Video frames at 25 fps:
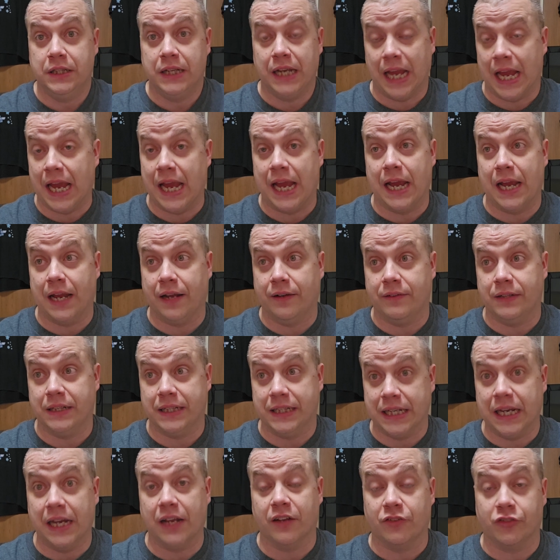And
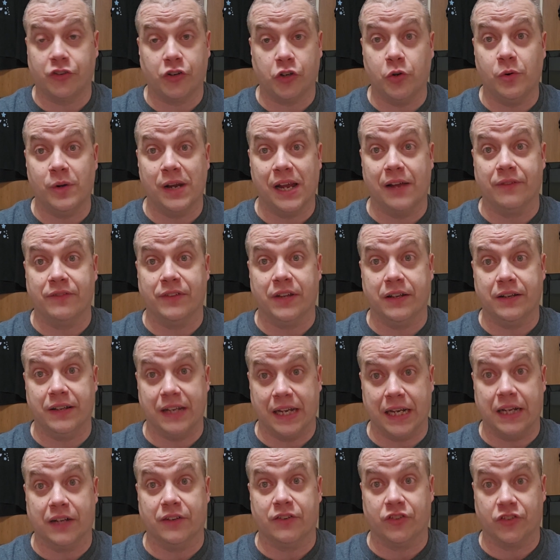yes, you have the
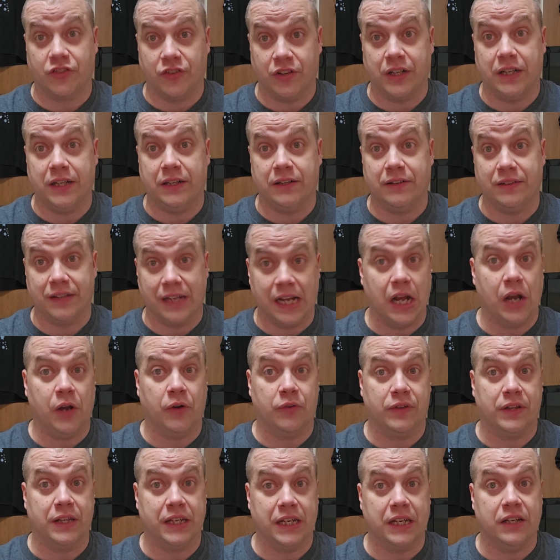dance scene
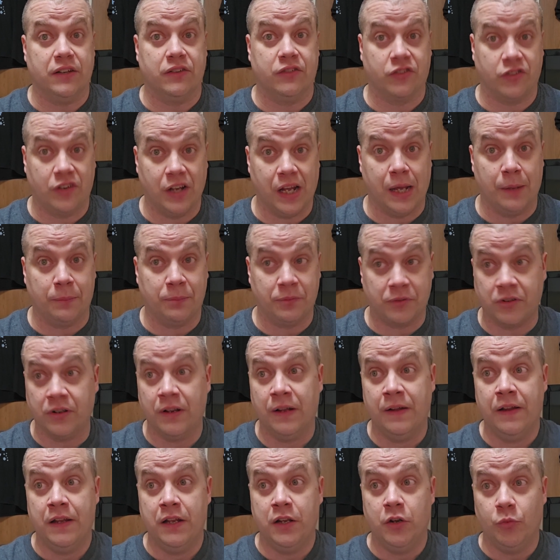down the steps
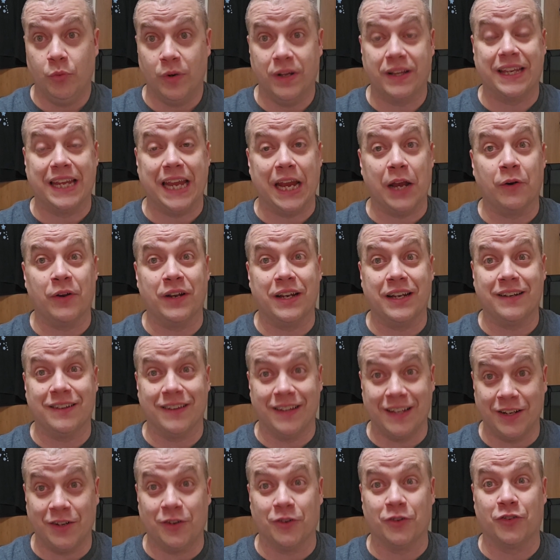with Gary
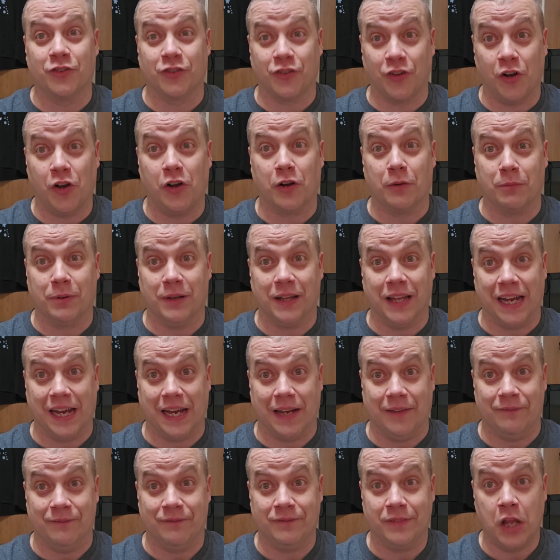Glitter's song
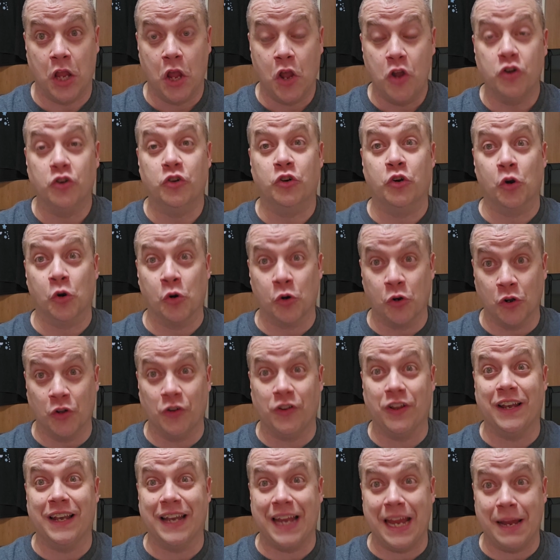playing. Google
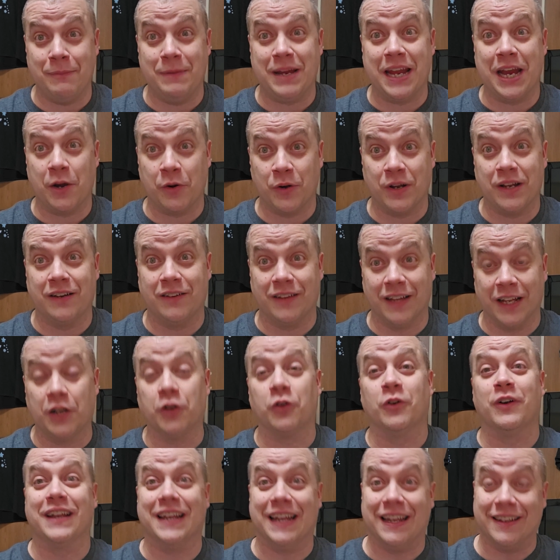the name Gary
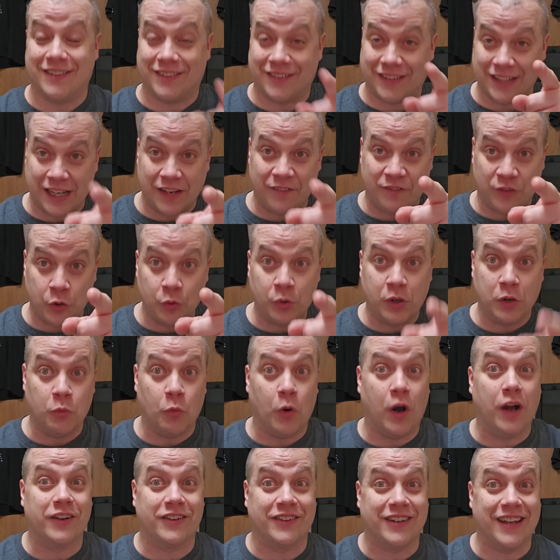Glitter and then see if you can
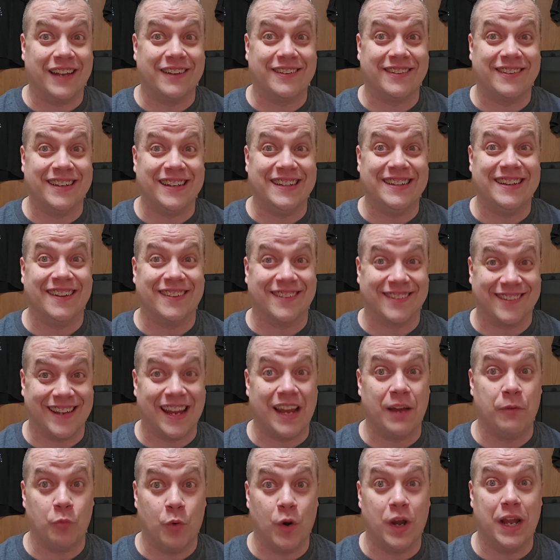watch that scene the
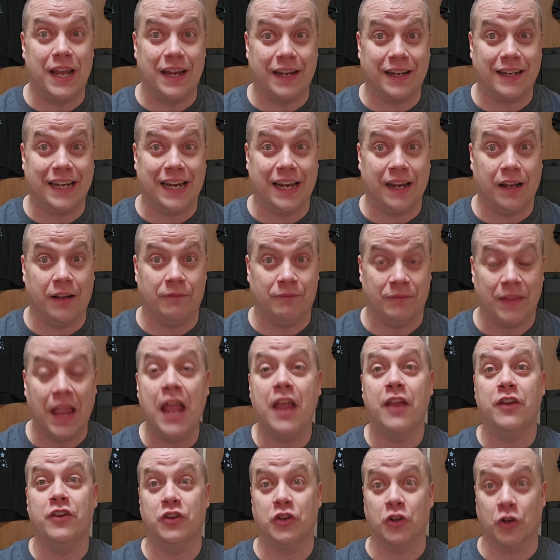same way again.
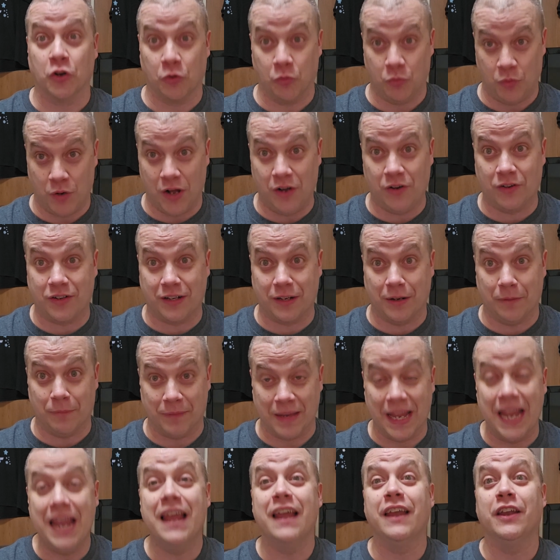You're welcome.
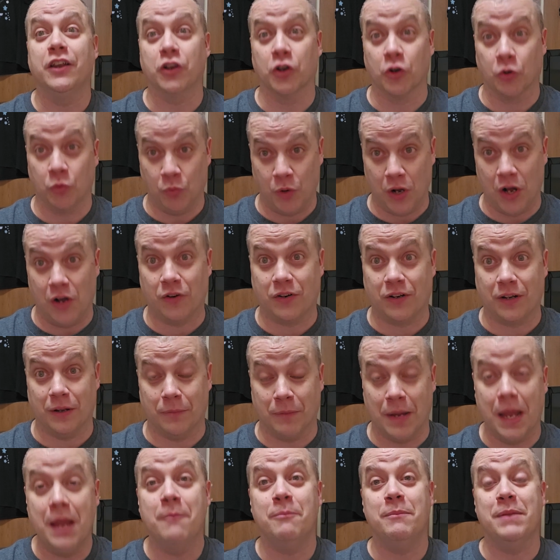You're
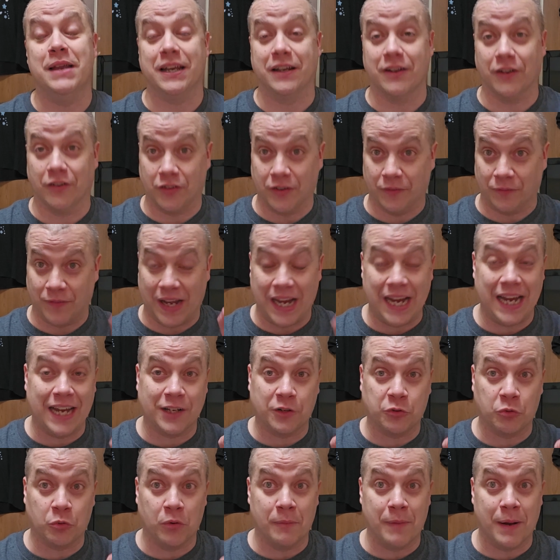welcome. Because if I have
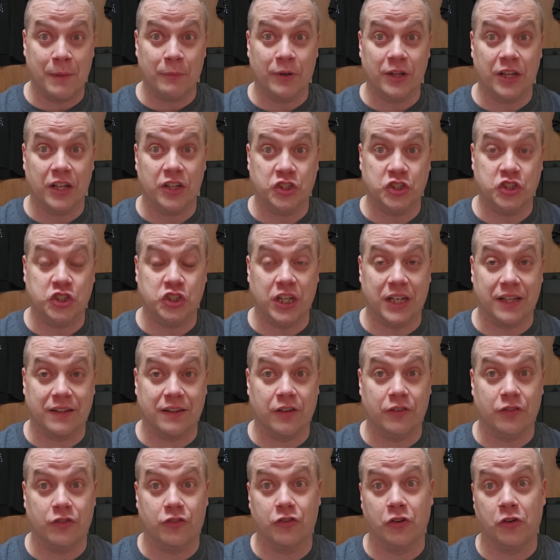to remember this shit,
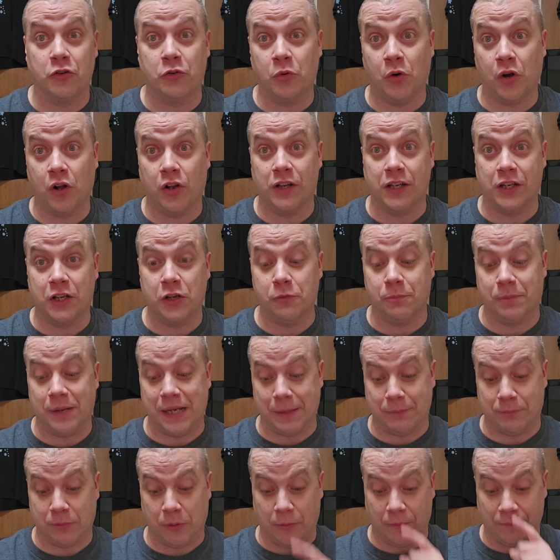then so do all of you
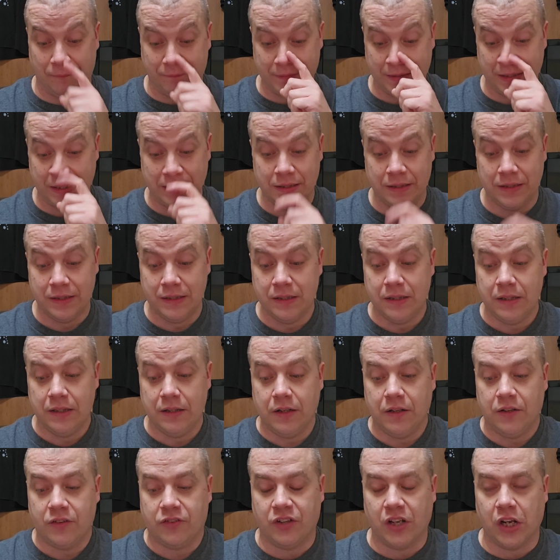people.
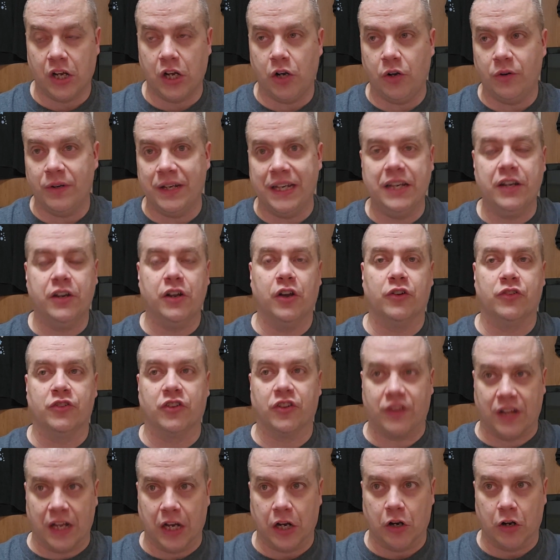So he goes to
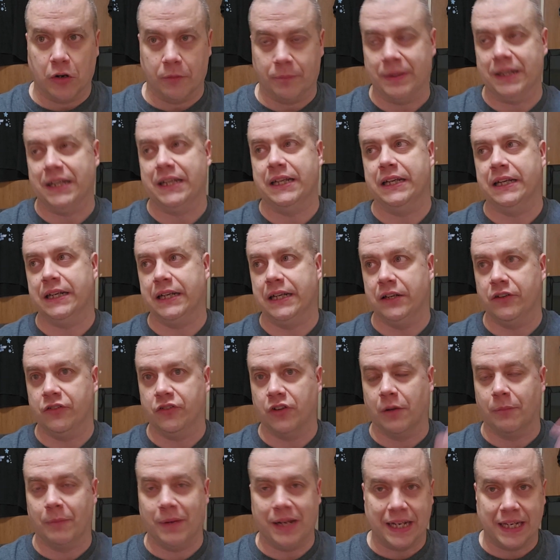therapy, he's
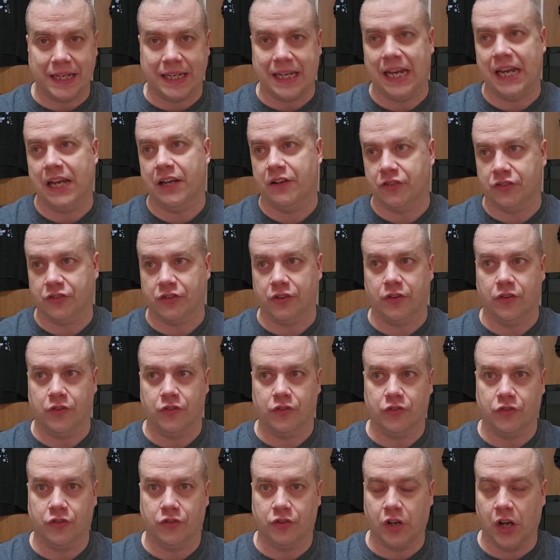on
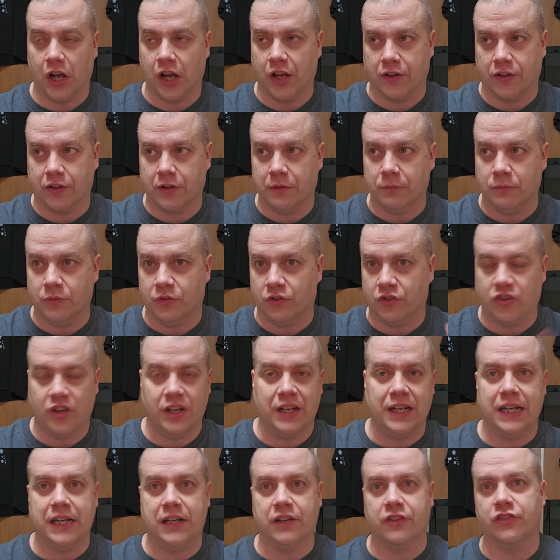medications, Gotham
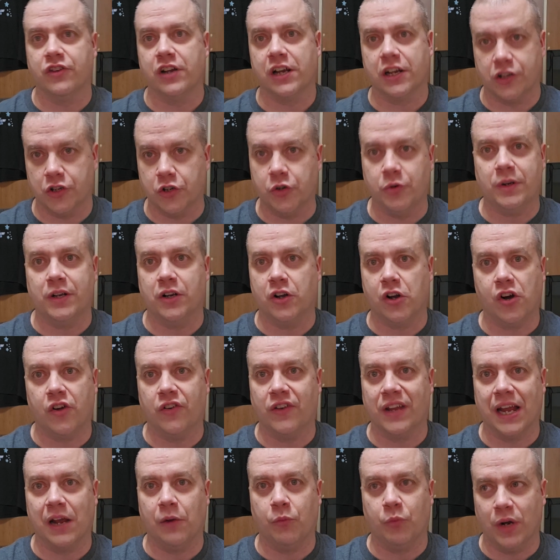City is not doing all
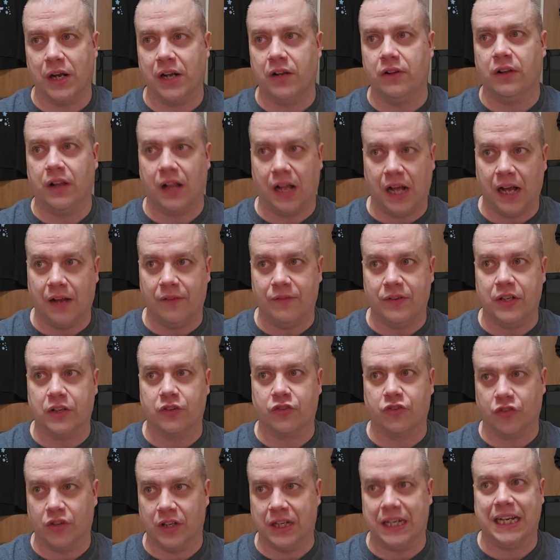that well,
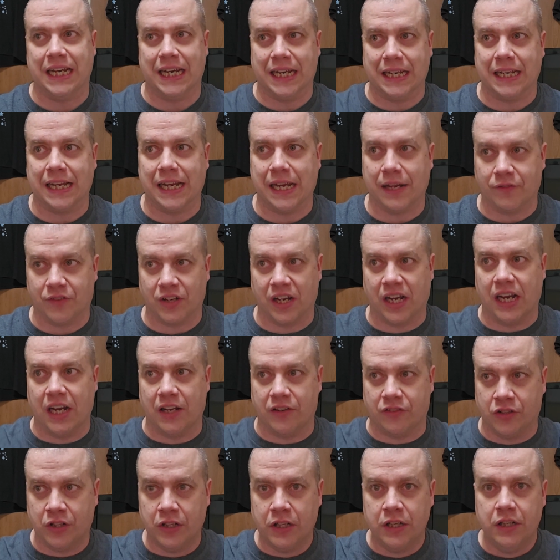obviously, and they have
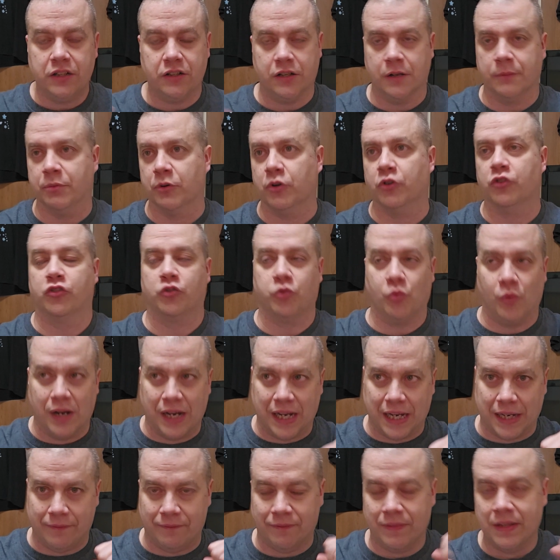ties to Bruce
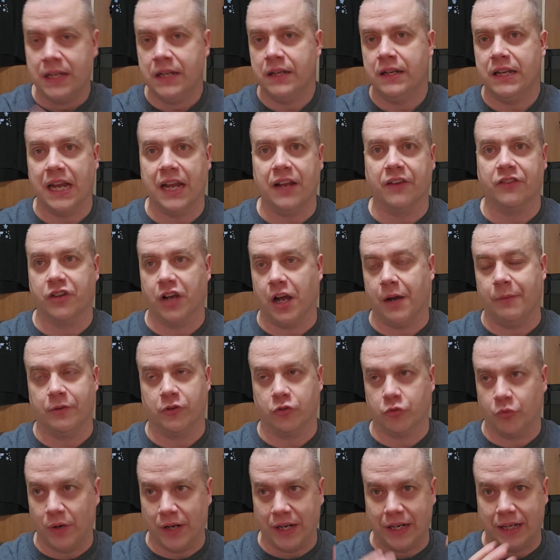Wayne and
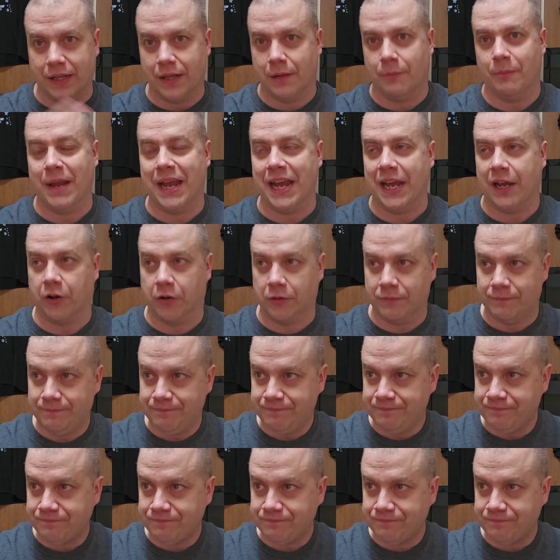Thomas Wayne, the mayor,